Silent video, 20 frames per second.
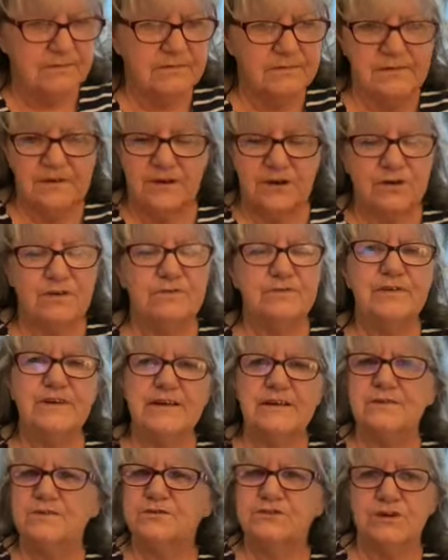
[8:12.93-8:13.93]
you know,
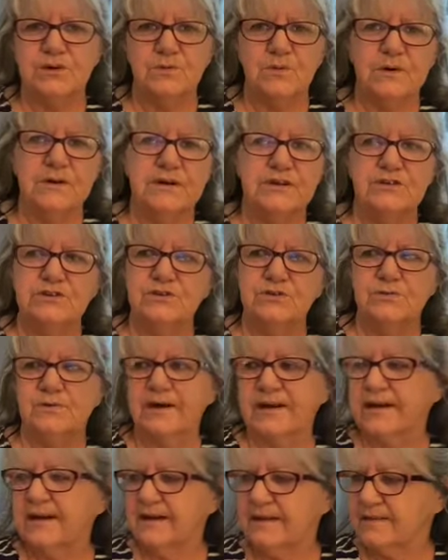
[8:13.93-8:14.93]
videos I want to do. I
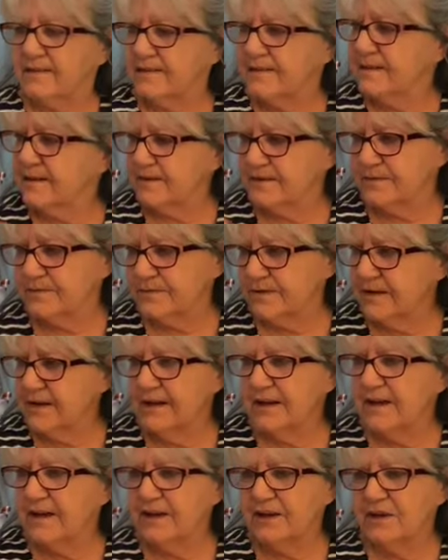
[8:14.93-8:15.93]
can't think of,
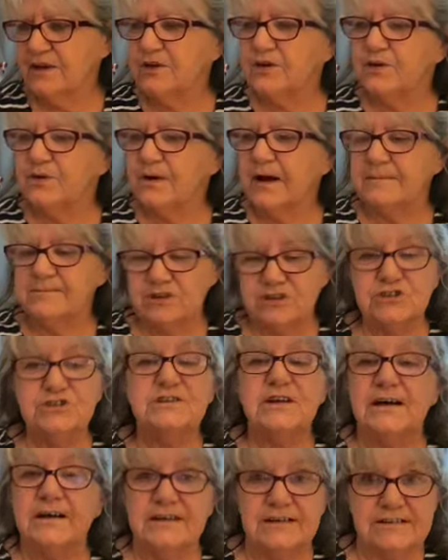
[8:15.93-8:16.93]
you know, I'm just
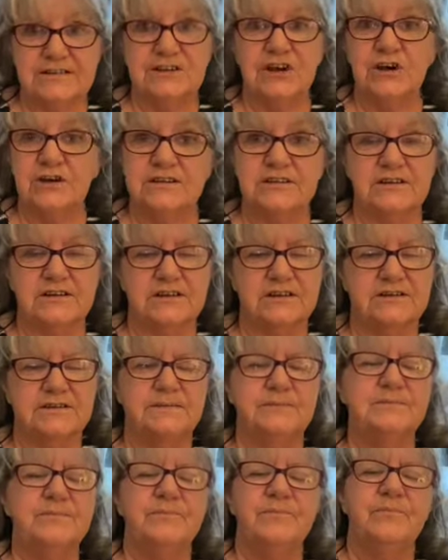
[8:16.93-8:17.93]
exhausted.
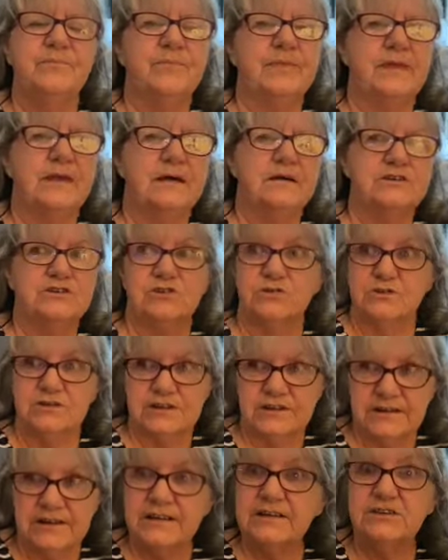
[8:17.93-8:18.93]
So
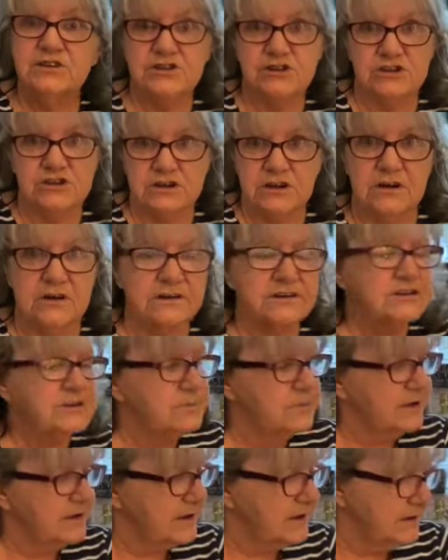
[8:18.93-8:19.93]
tonight she's gone to
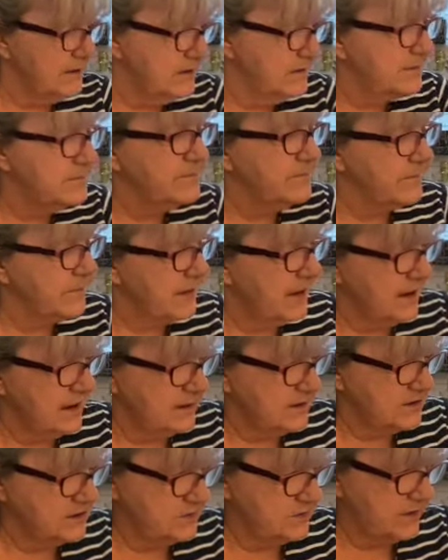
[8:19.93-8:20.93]
bed, and
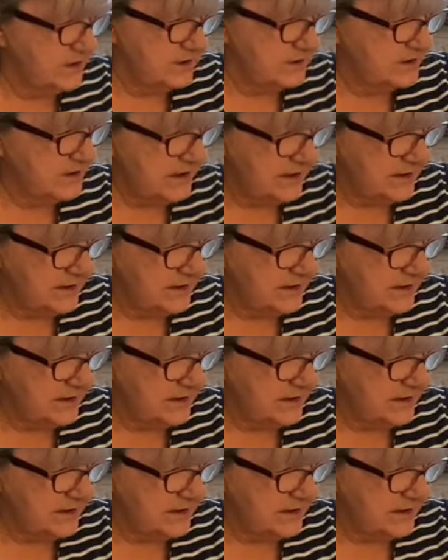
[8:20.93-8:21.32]
as far as I